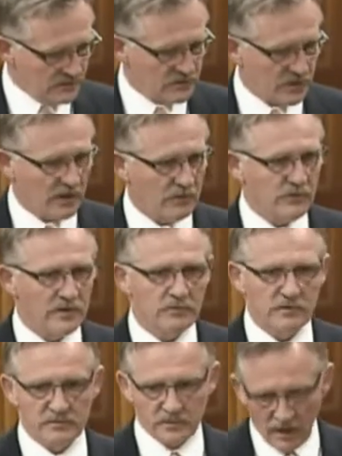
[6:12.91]
say we
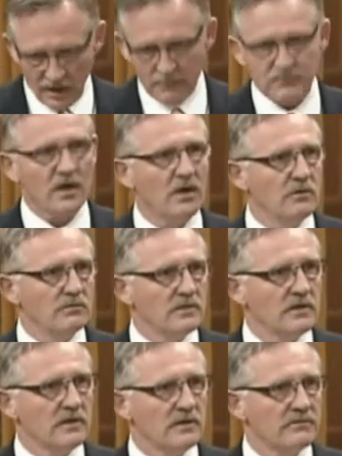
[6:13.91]
would opt
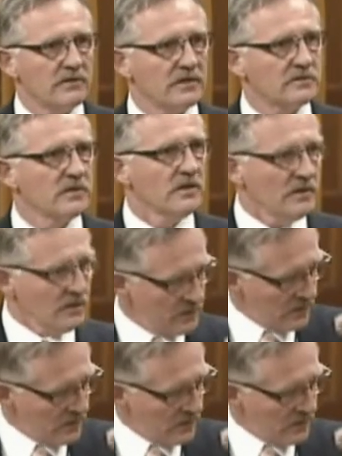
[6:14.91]
out of this.